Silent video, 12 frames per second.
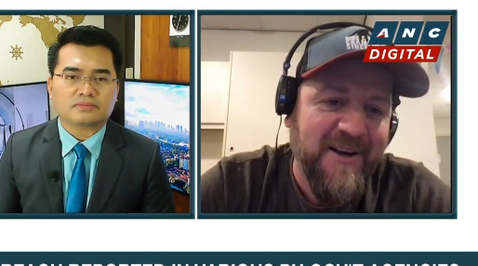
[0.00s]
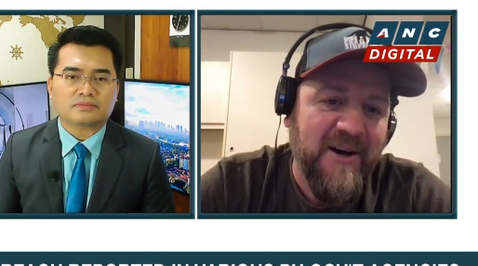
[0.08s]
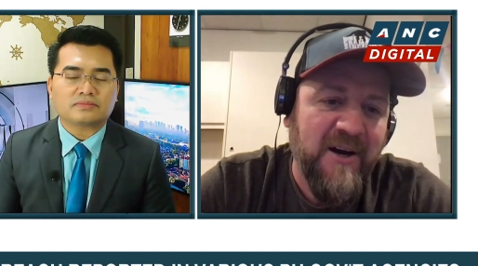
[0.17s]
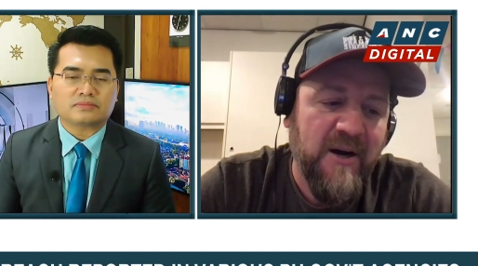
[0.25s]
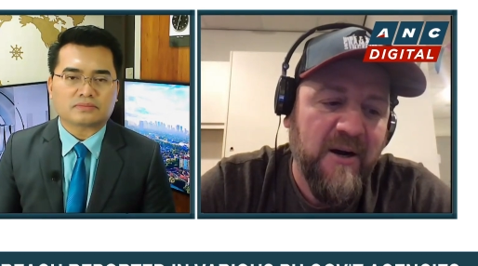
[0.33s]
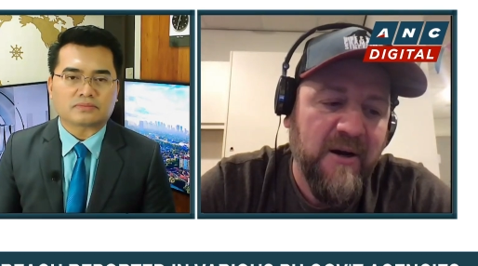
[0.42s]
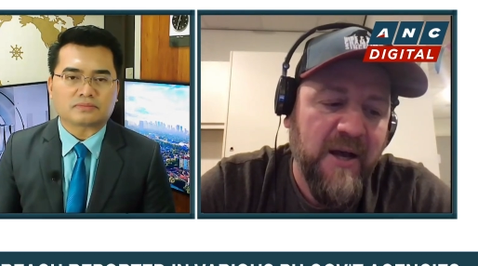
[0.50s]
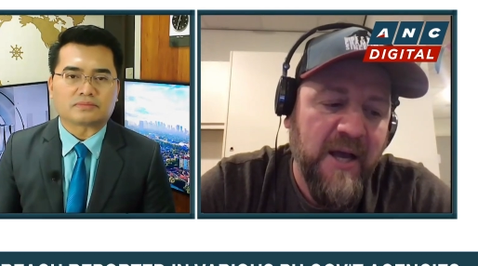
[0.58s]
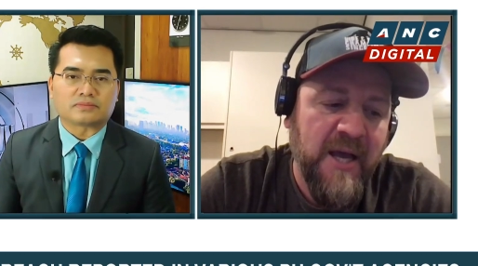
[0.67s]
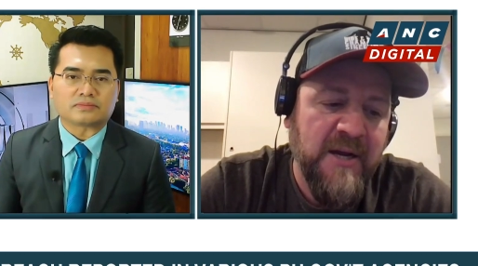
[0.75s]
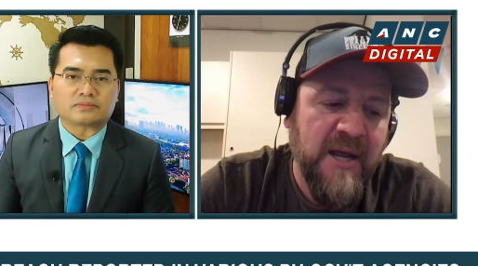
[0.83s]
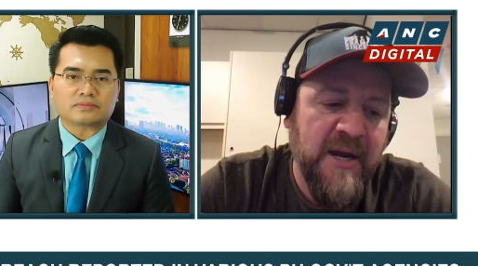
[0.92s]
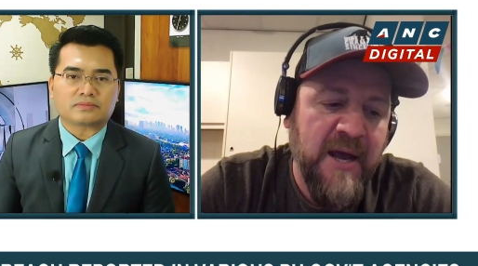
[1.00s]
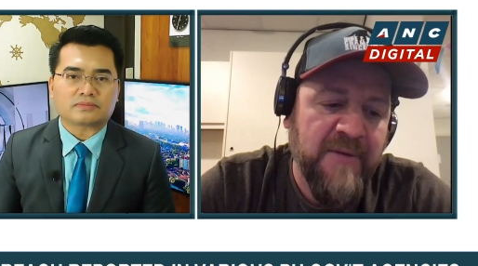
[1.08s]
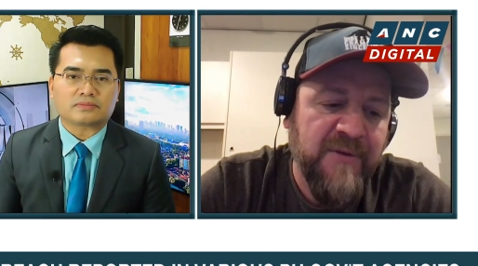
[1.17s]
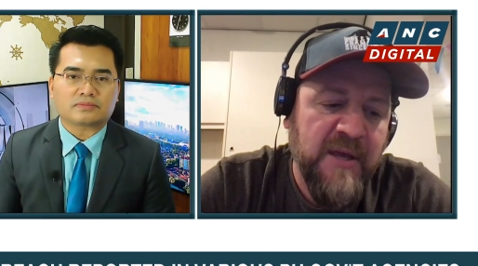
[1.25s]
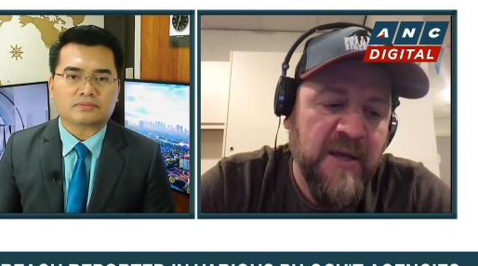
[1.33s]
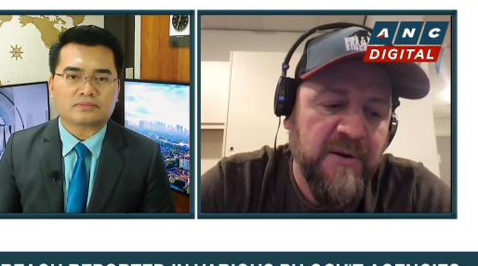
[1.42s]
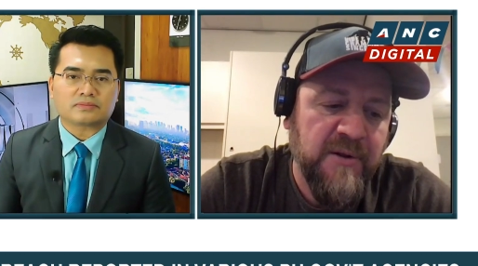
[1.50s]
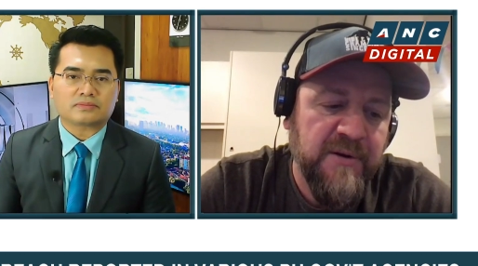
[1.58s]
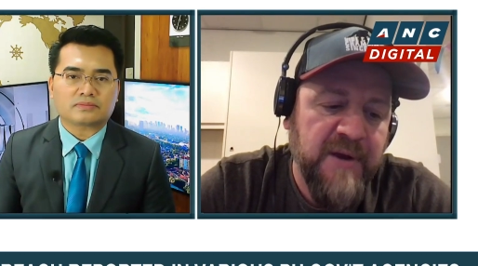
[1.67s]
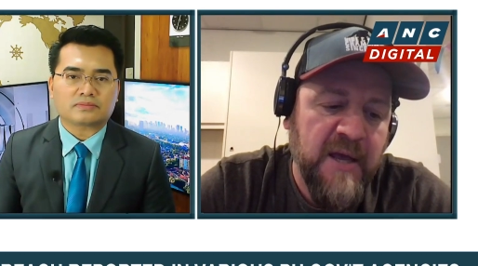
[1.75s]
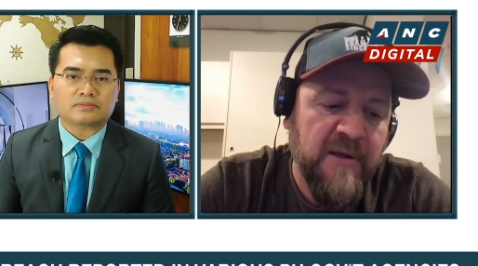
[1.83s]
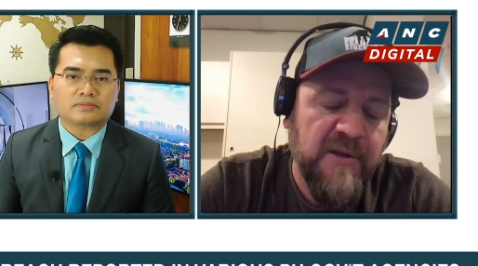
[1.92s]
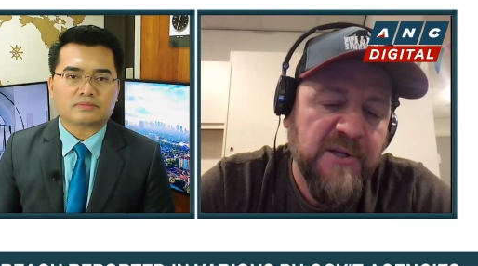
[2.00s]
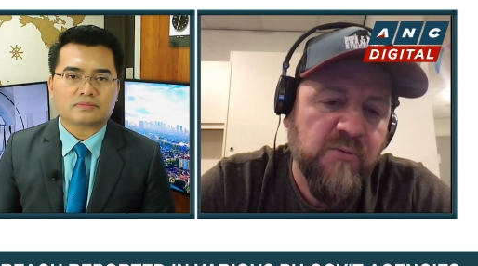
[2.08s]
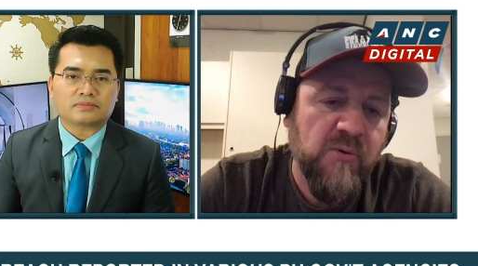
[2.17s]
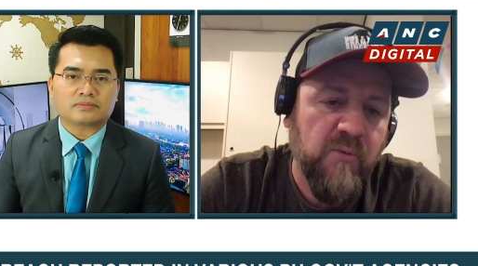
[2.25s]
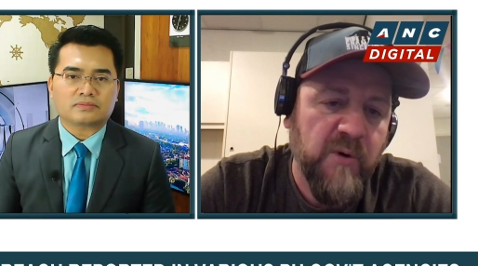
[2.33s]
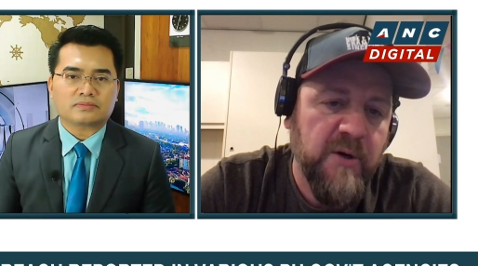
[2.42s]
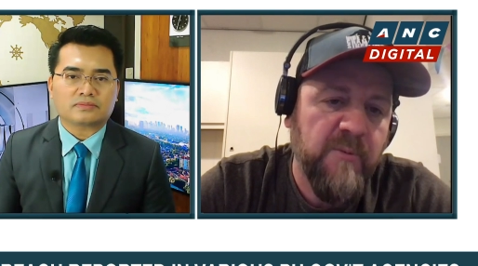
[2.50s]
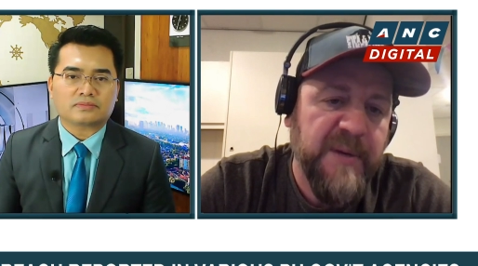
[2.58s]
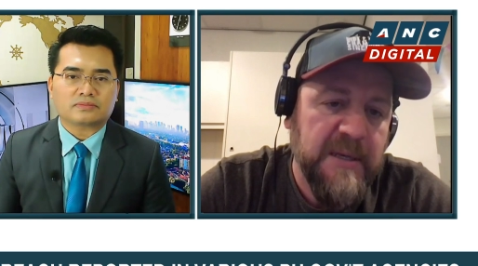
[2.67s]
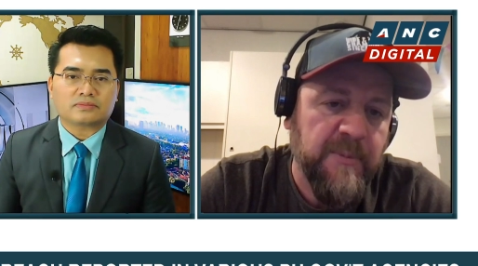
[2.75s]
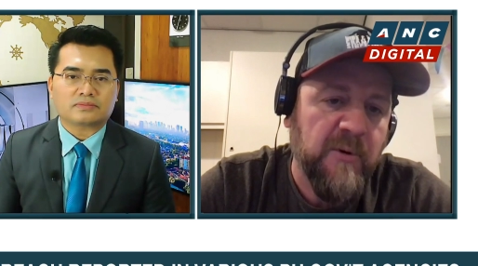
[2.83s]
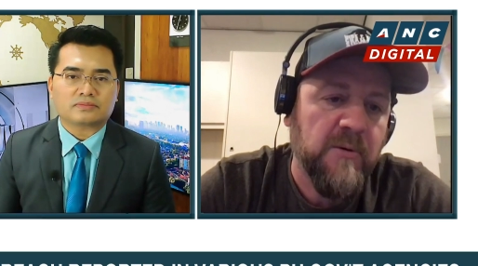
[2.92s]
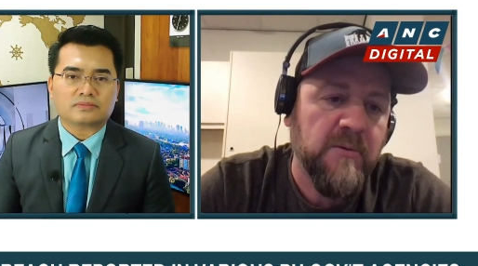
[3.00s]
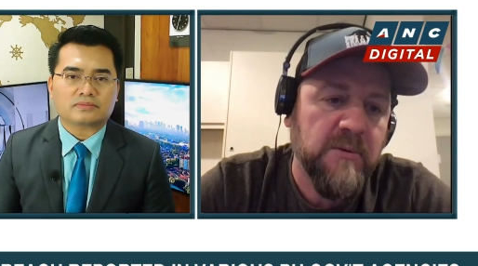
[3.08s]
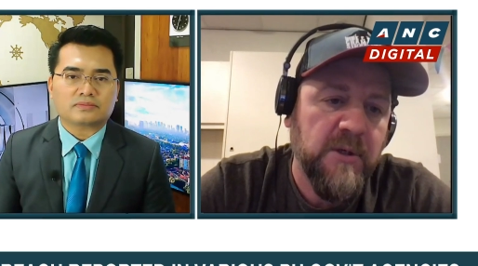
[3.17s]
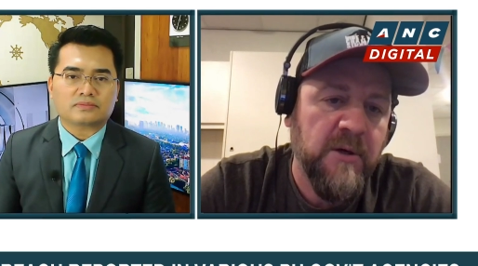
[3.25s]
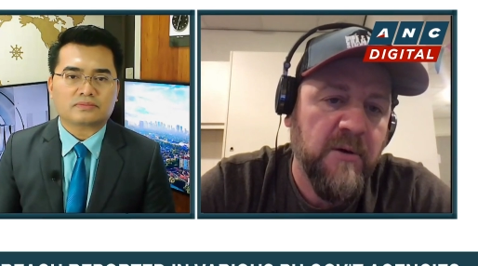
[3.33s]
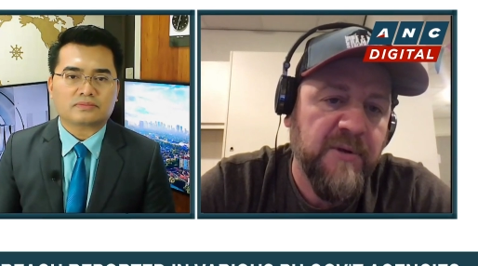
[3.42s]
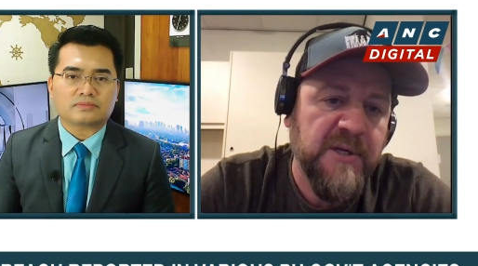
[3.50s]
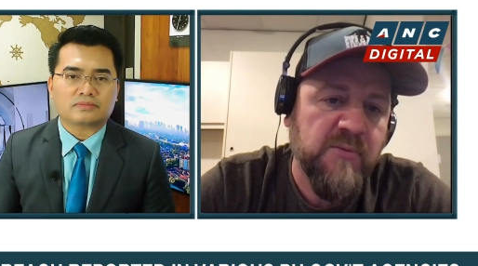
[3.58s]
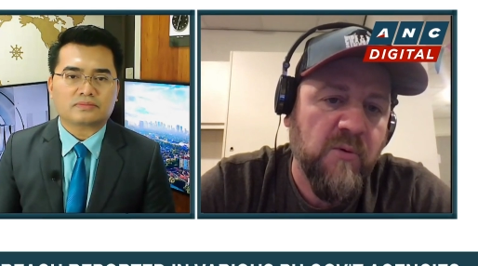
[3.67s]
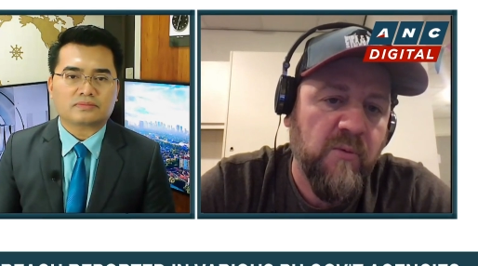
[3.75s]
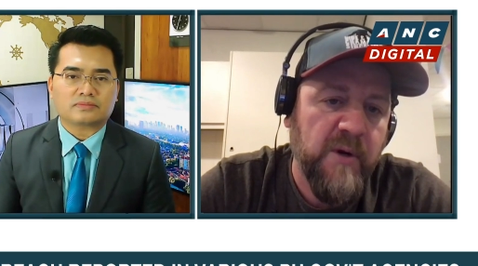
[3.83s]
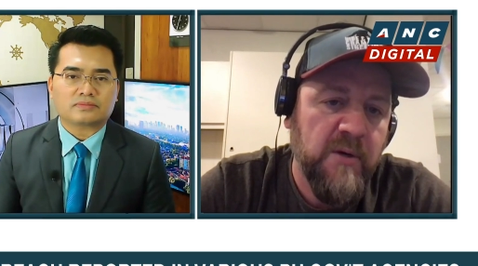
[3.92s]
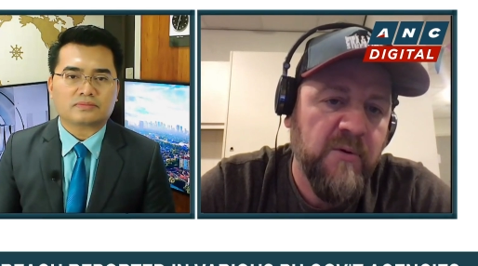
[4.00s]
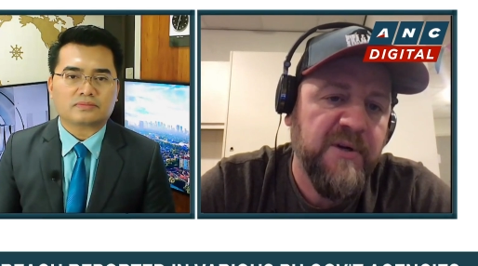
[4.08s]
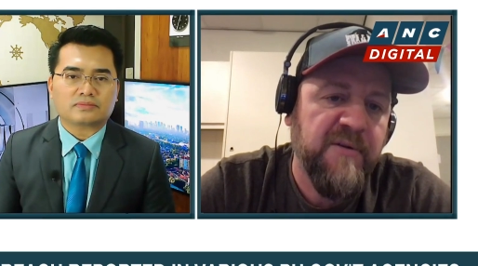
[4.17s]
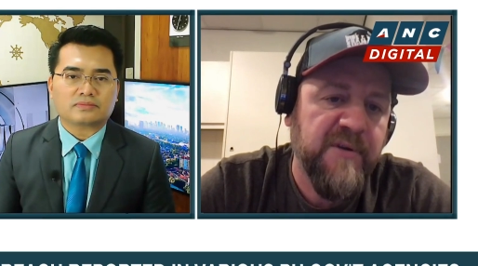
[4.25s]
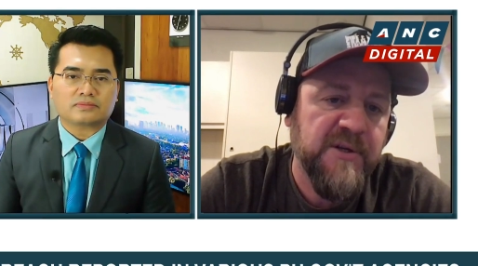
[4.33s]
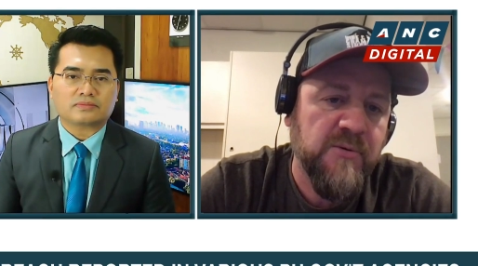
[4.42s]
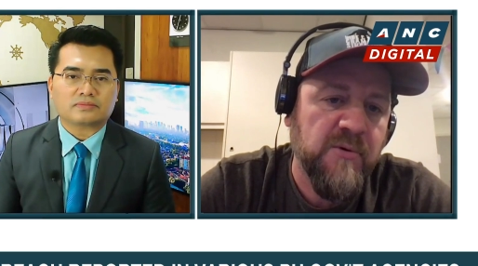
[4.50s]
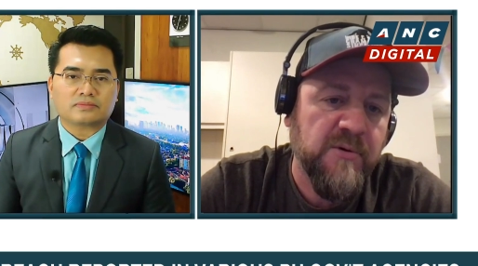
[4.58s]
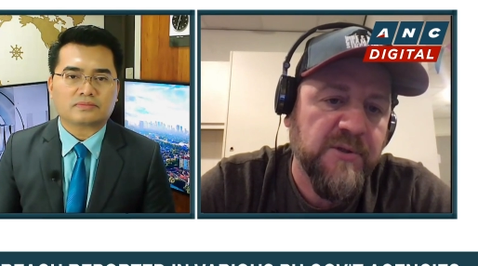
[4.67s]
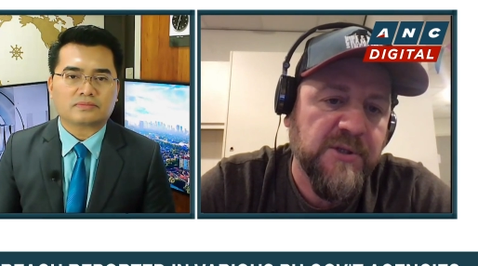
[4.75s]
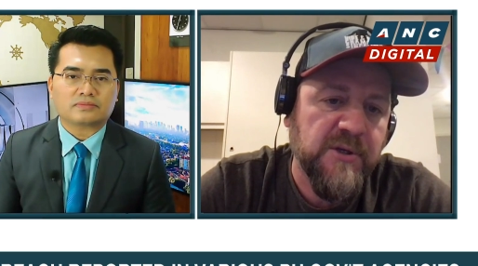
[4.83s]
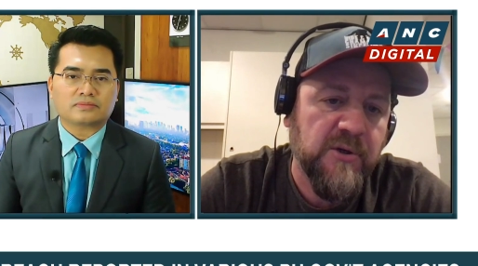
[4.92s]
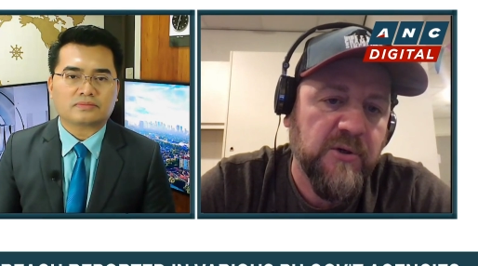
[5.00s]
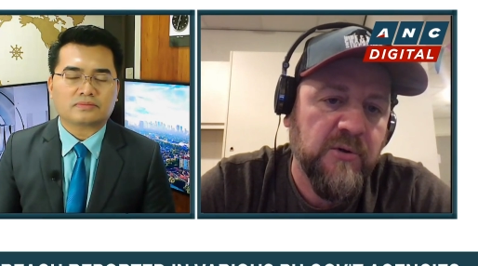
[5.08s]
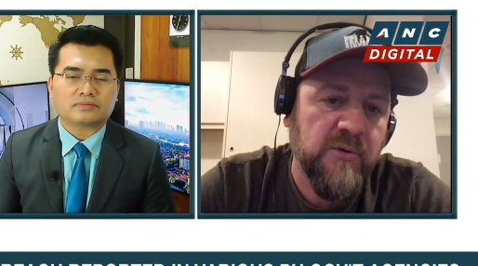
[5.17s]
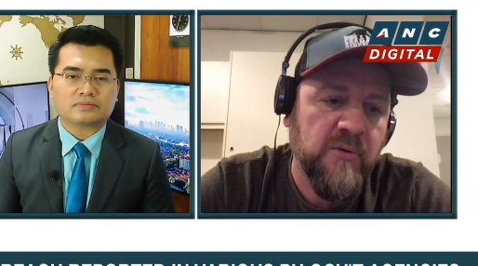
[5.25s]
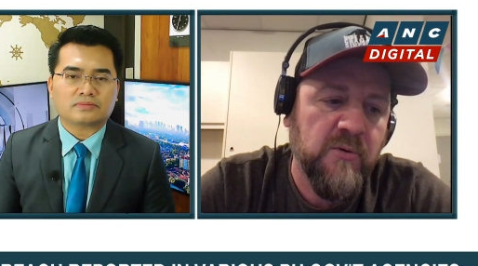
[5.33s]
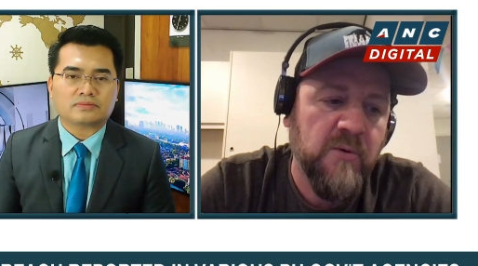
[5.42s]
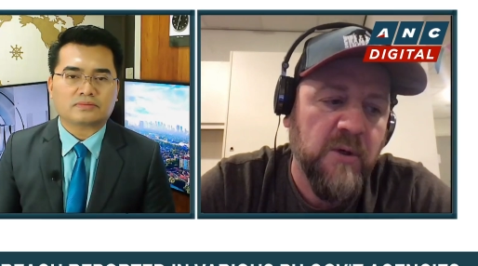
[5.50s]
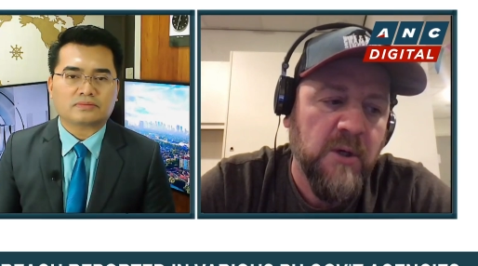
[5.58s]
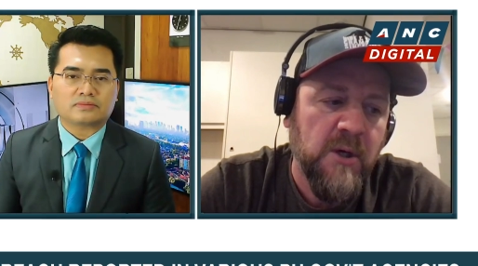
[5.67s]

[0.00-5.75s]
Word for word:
Speaker 1: Uh, mm-hmm. and, and at the end of the day, these were real people. You know, these were real individuals who,